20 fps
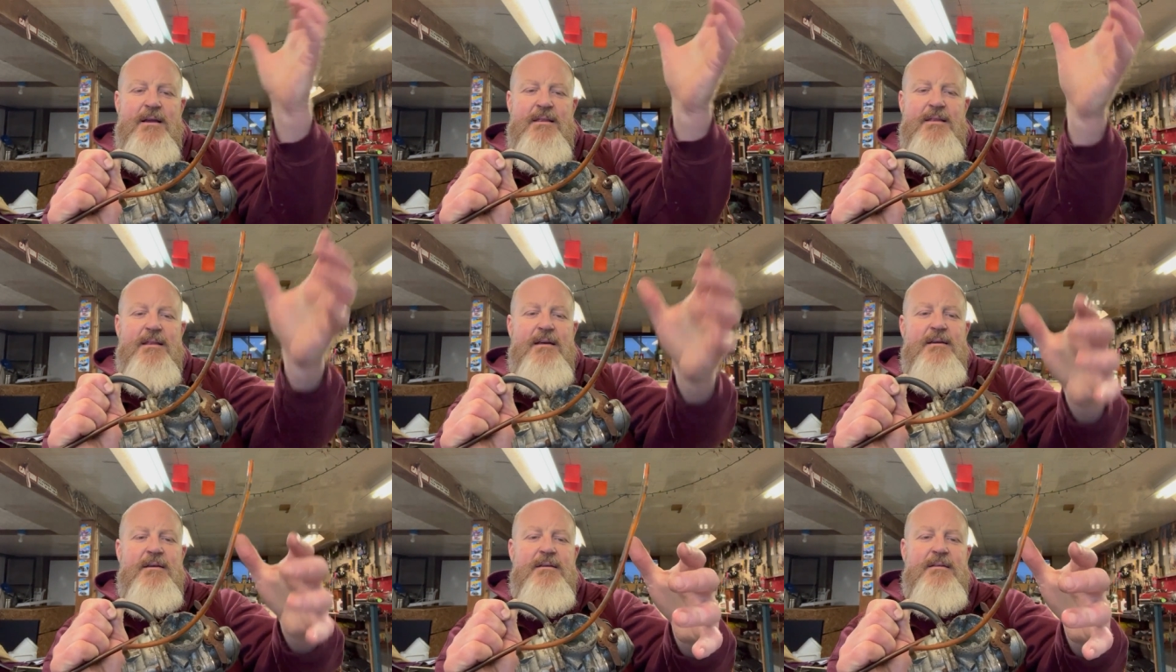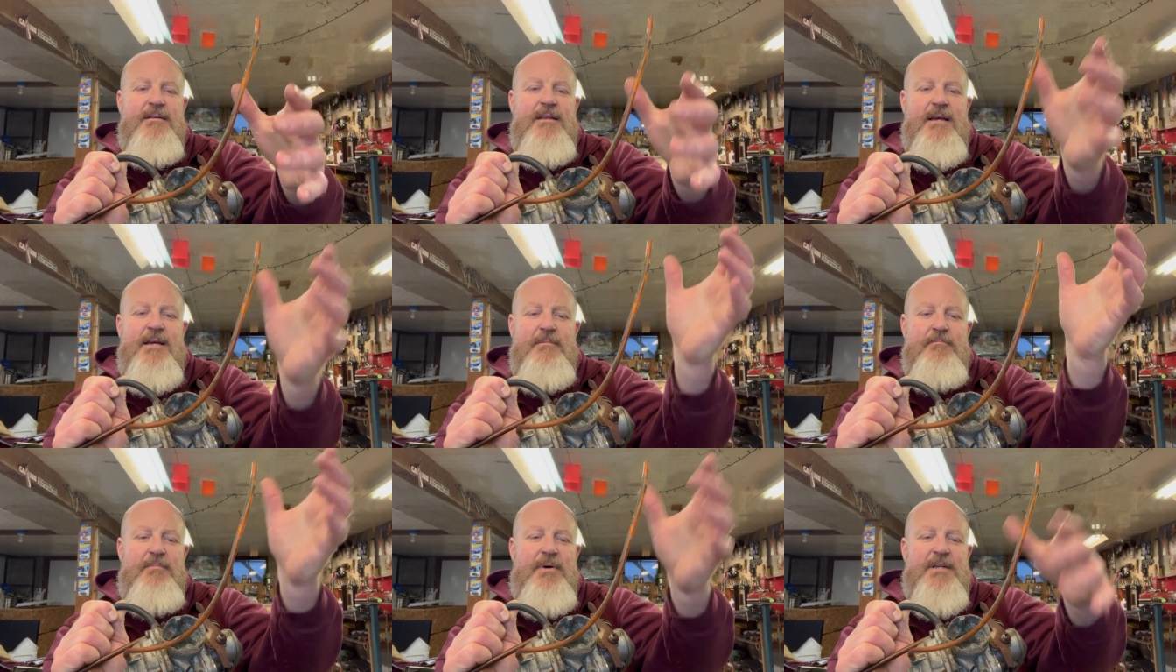
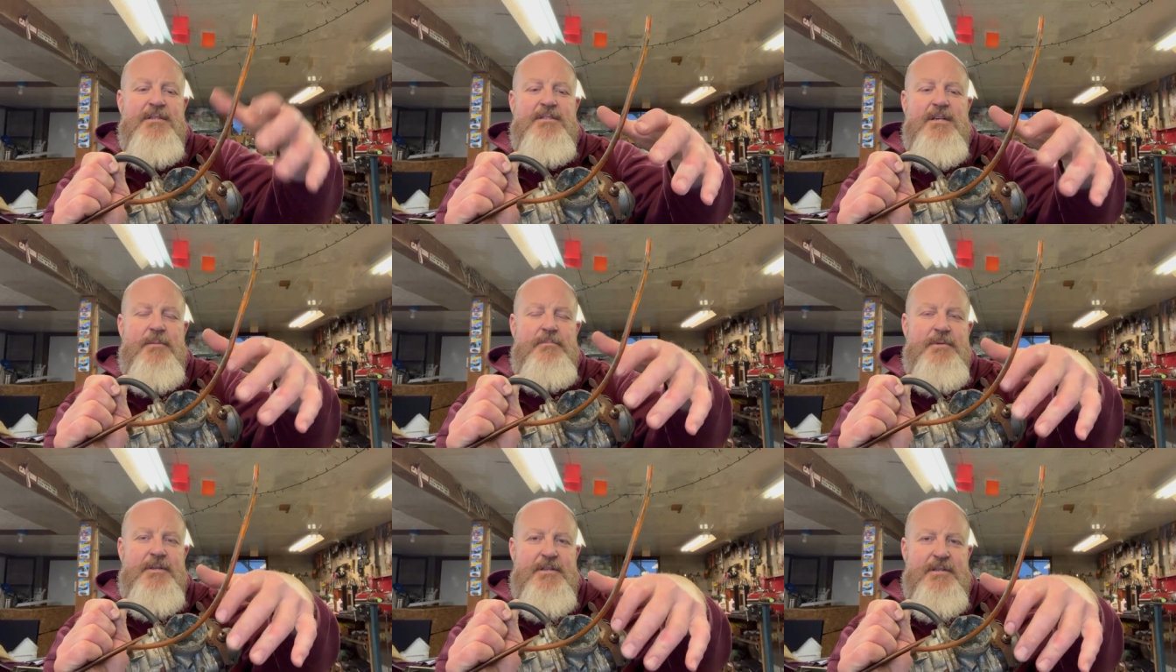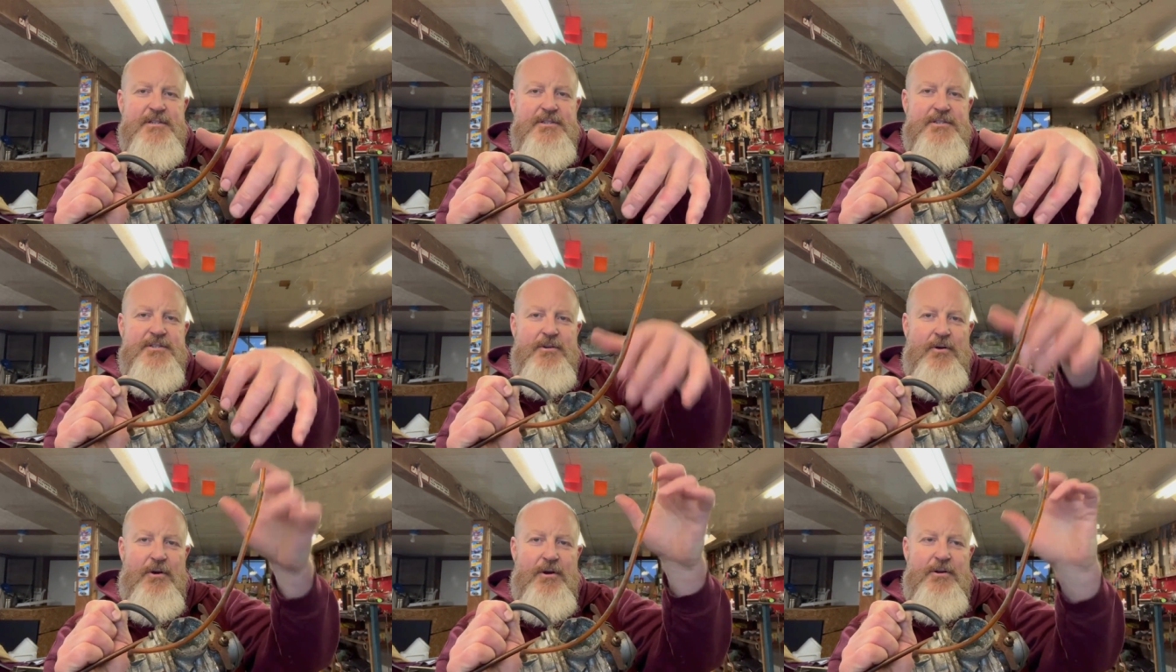that butts up to the
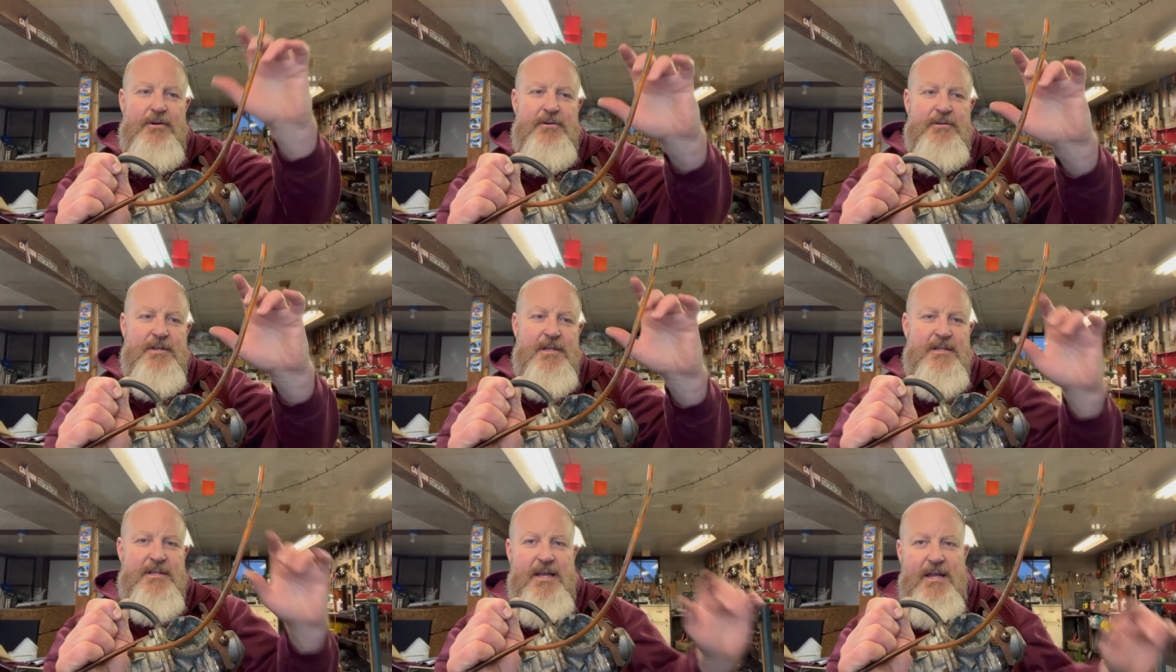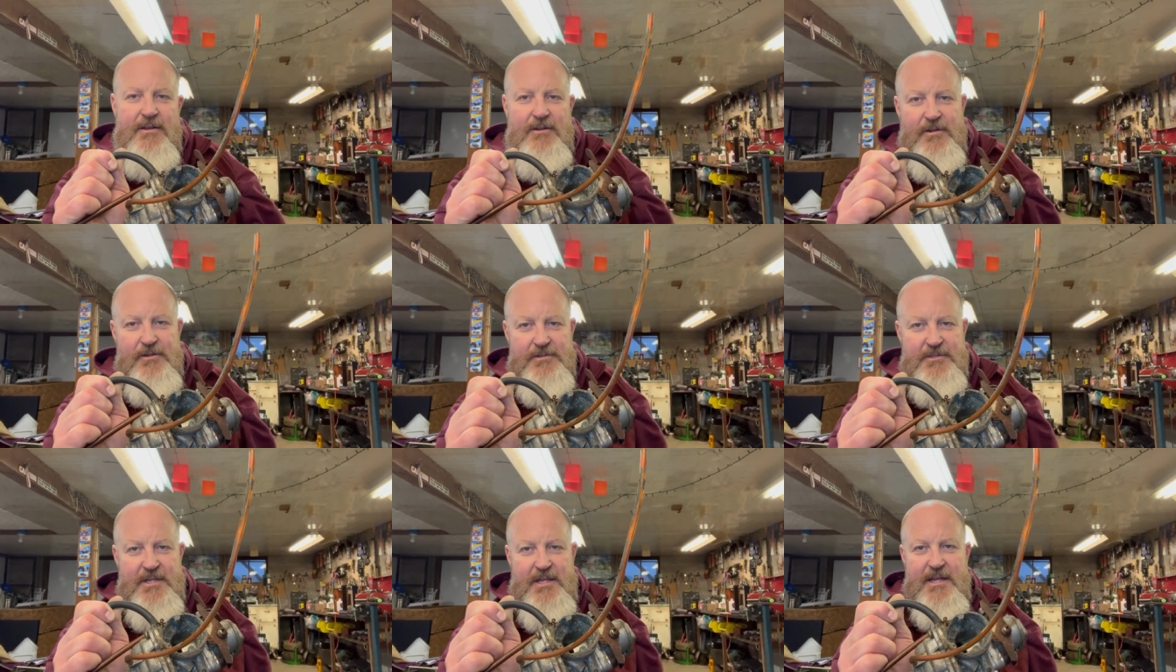snorkel that then
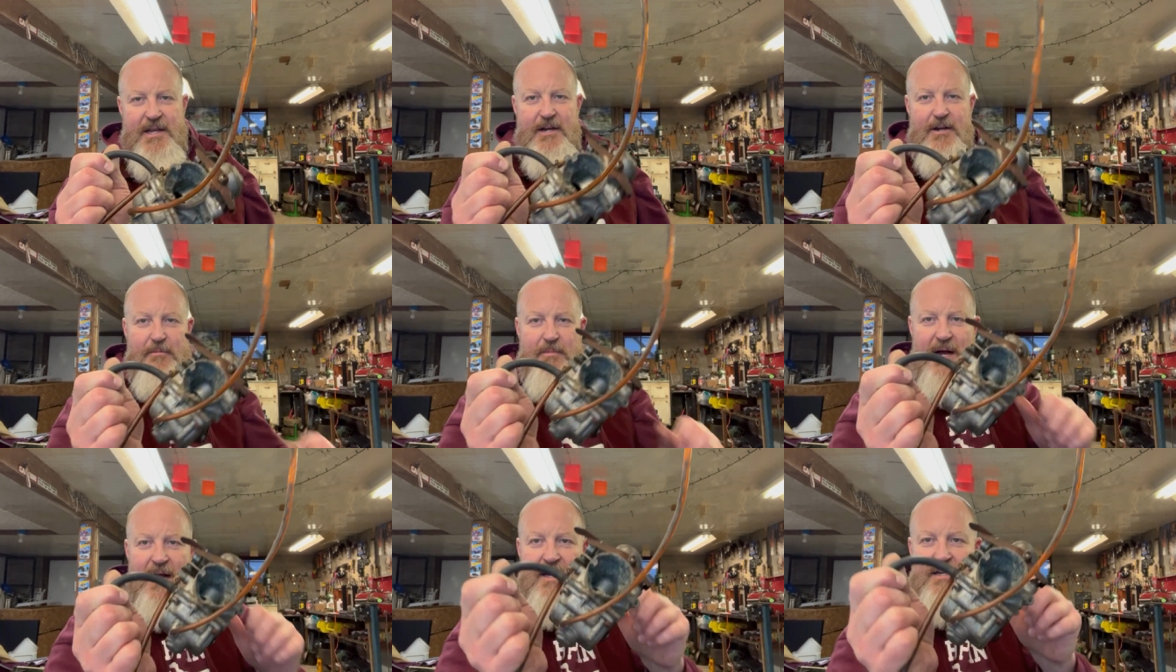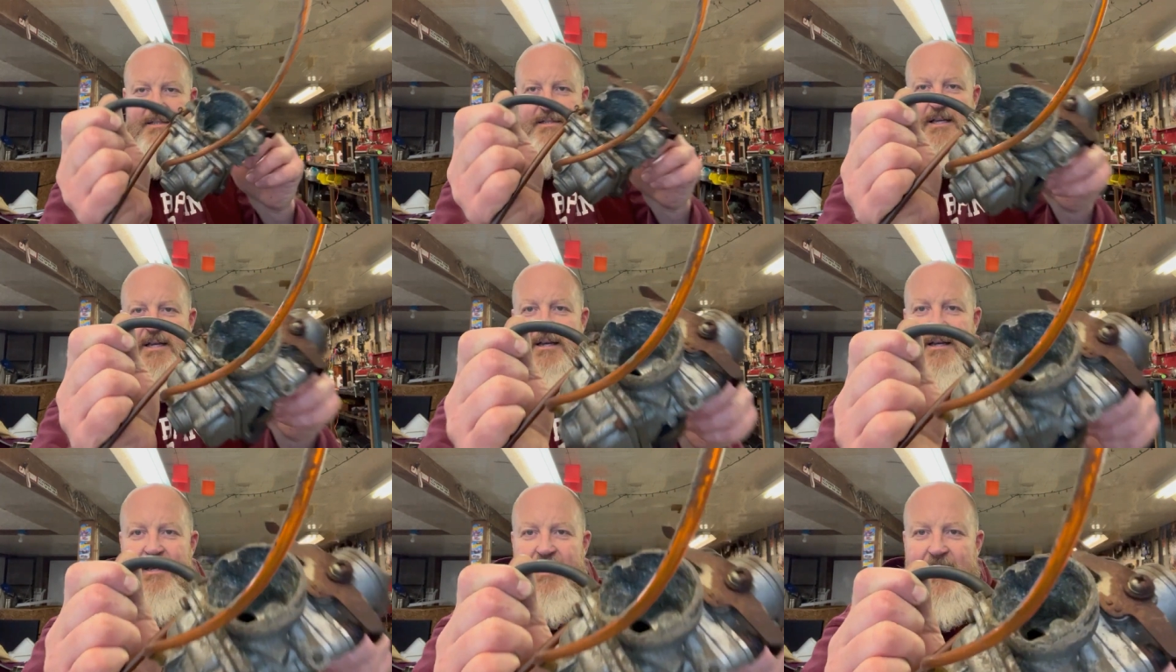goes to the air box.
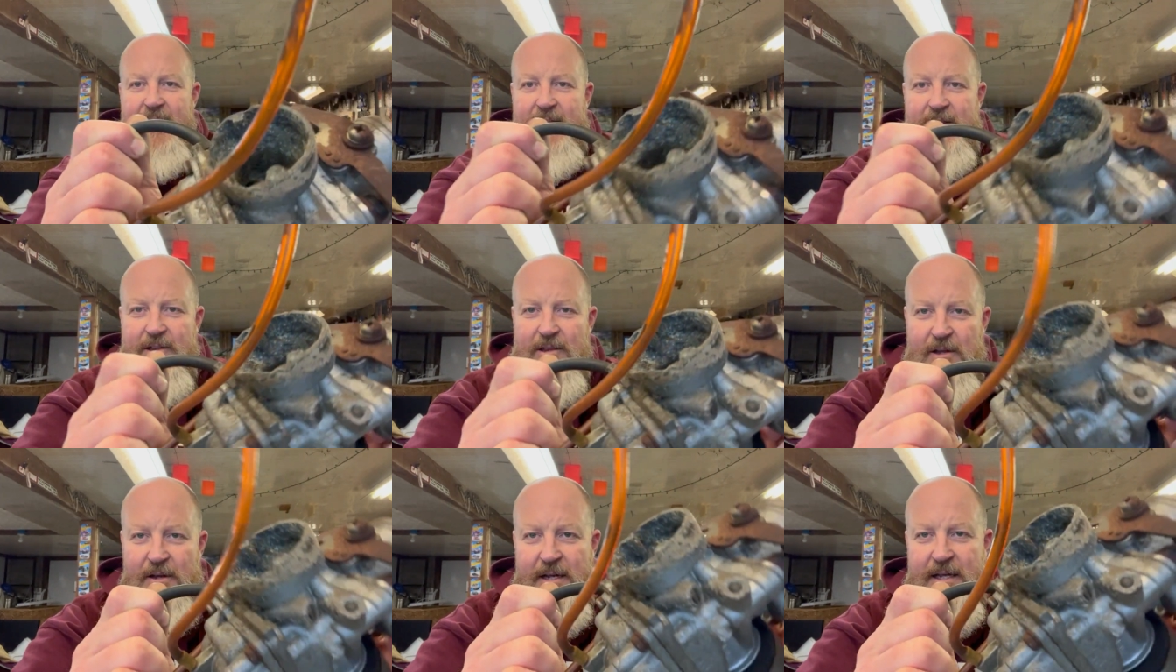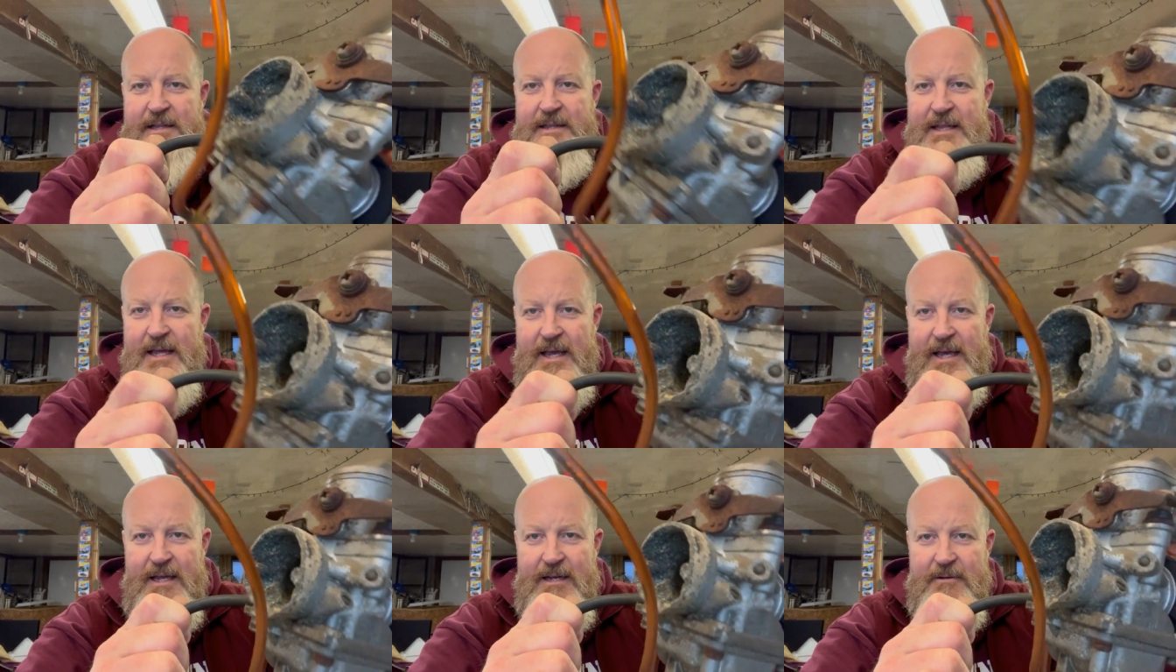And look at
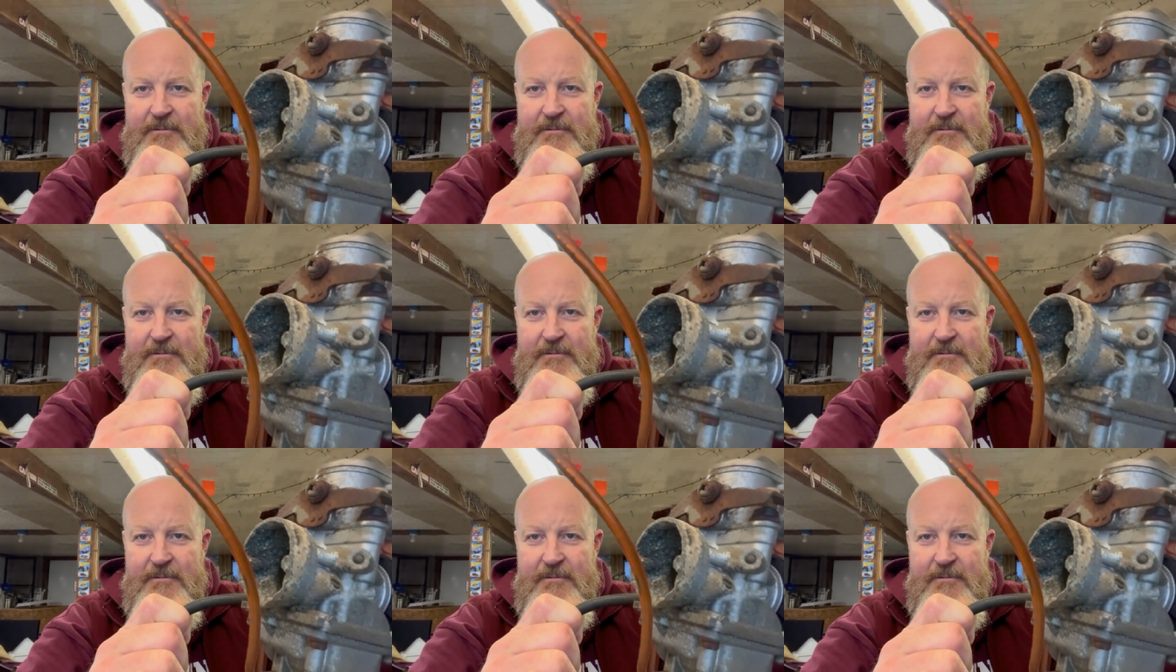that.